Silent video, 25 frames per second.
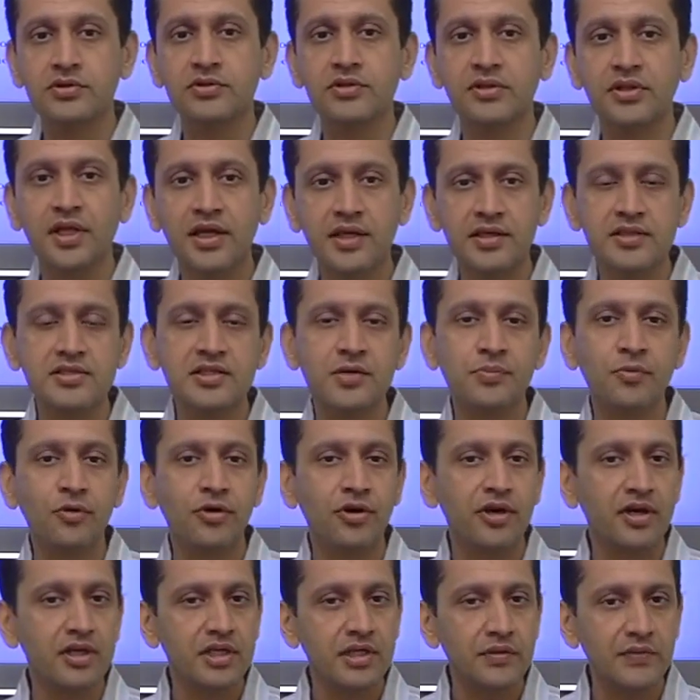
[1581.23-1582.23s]
So there is a
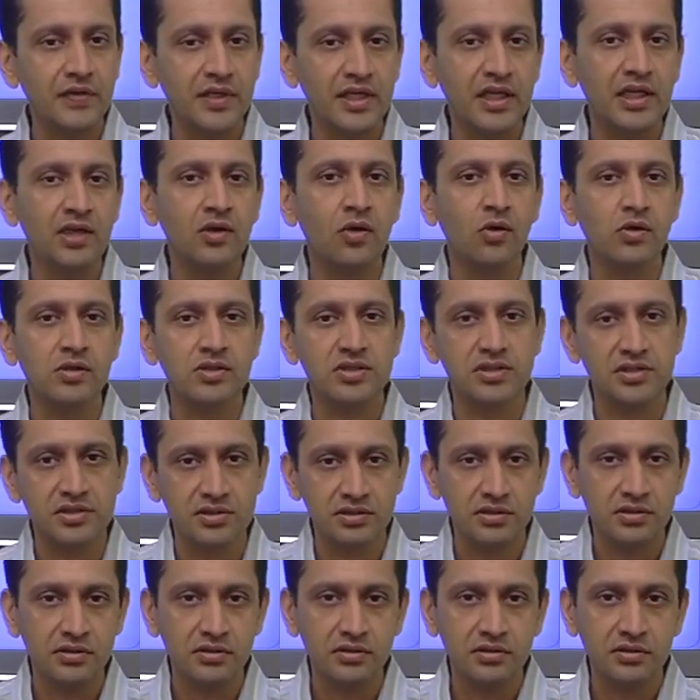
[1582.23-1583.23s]
productivity
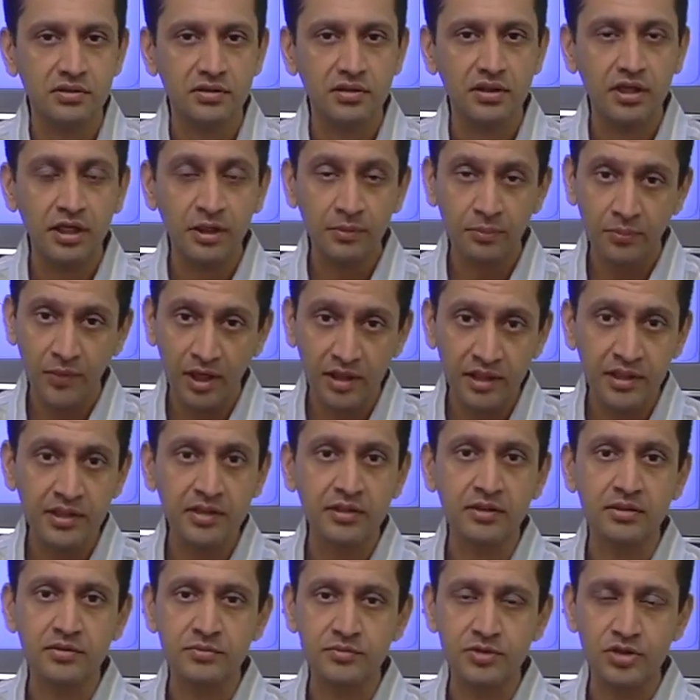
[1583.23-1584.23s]
loss in
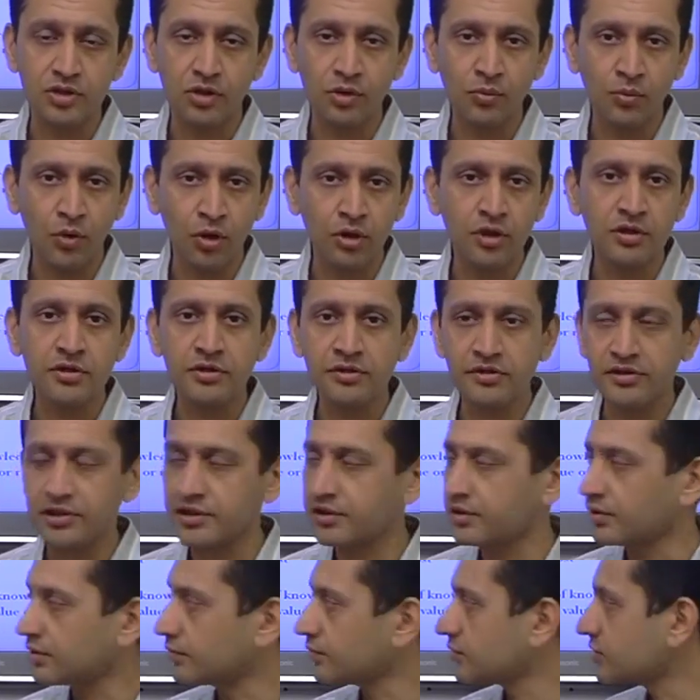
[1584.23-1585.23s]
money terms or
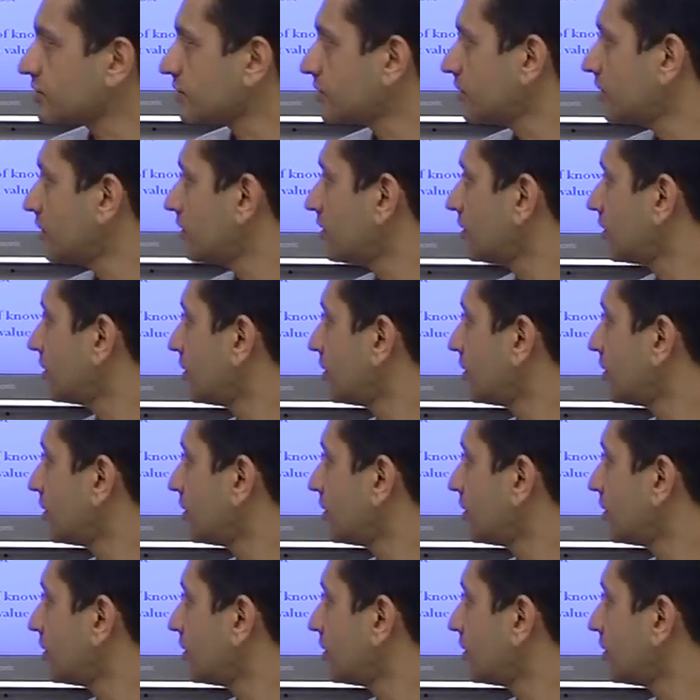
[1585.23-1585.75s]
monetary terms.